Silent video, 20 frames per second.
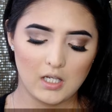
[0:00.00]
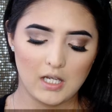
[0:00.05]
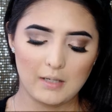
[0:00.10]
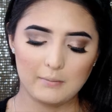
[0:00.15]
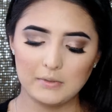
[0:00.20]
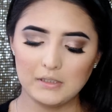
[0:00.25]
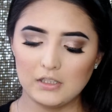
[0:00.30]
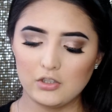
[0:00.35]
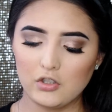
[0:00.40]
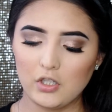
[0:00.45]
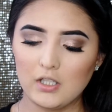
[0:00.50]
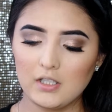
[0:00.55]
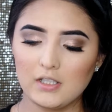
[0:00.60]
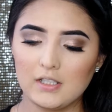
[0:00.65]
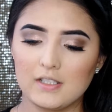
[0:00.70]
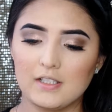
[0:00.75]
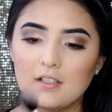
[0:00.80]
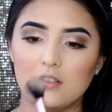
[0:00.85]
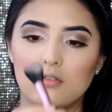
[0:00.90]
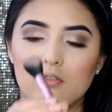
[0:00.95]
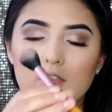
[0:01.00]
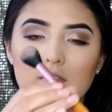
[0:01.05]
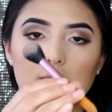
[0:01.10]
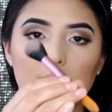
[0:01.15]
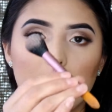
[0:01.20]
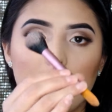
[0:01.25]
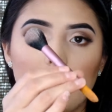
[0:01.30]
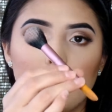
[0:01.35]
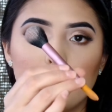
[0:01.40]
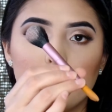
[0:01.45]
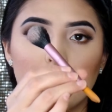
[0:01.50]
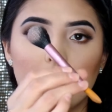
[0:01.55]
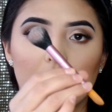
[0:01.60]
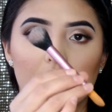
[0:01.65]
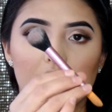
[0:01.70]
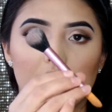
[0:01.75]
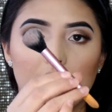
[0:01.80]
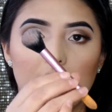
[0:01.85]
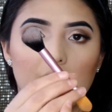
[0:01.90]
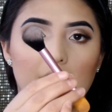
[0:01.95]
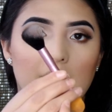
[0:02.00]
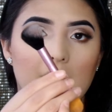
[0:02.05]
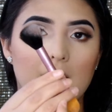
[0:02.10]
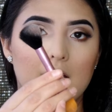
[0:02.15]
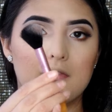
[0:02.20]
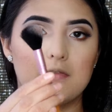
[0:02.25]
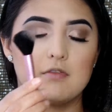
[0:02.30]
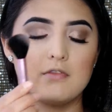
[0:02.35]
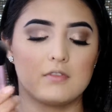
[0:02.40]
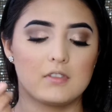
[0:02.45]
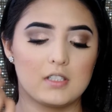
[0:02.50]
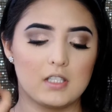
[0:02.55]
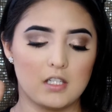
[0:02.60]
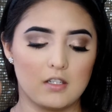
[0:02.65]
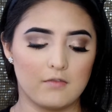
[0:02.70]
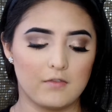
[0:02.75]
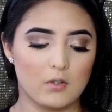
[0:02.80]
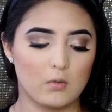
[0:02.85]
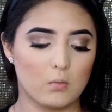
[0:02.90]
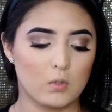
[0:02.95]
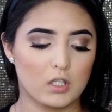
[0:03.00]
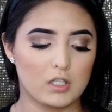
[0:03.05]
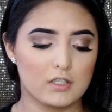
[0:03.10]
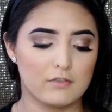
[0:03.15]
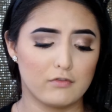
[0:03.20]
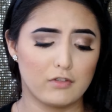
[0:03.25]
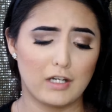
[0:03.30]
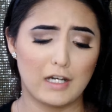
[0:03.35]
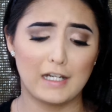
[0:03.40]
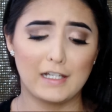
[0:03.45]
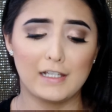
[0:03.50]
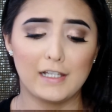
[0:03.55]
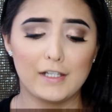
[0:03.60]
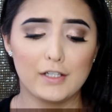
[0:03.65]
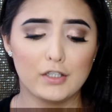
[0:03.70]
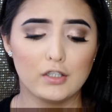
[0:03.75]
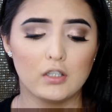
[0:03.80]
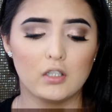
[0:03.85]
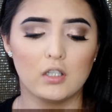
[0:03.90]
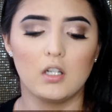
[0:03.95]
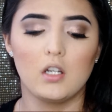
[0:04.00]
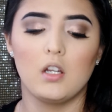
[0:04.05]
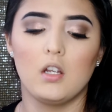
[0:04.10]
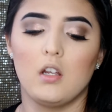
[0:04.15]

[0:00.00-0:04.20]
I'm gonna try this little small brush that I have, see if it works for highlighter.